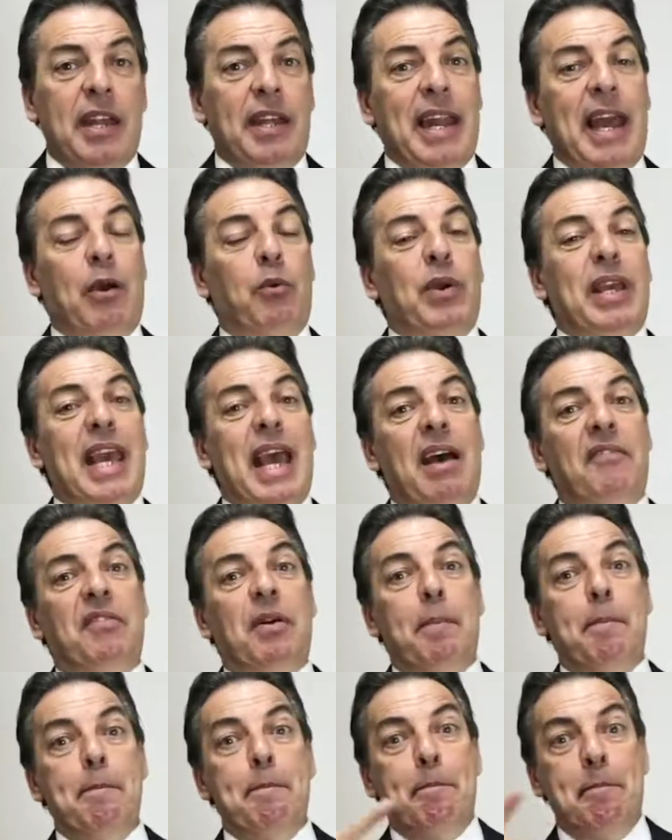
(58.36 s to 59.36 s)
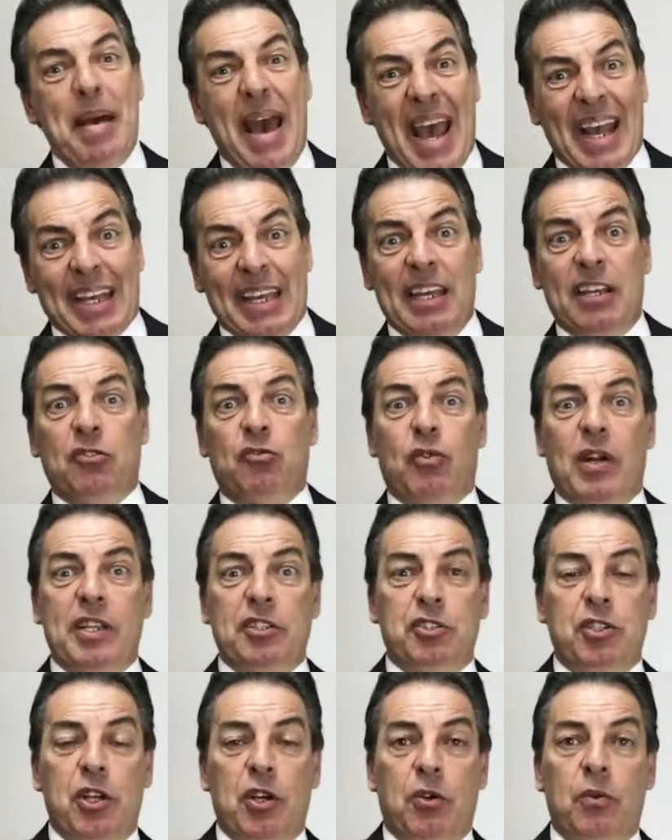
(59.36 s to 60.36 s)
Now we have a back end
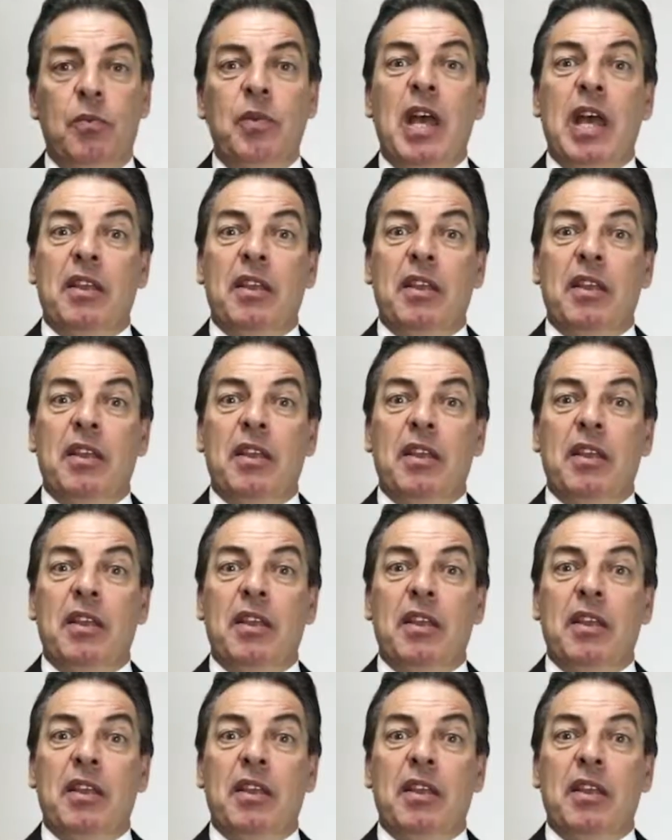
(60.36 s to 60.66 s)
ratio.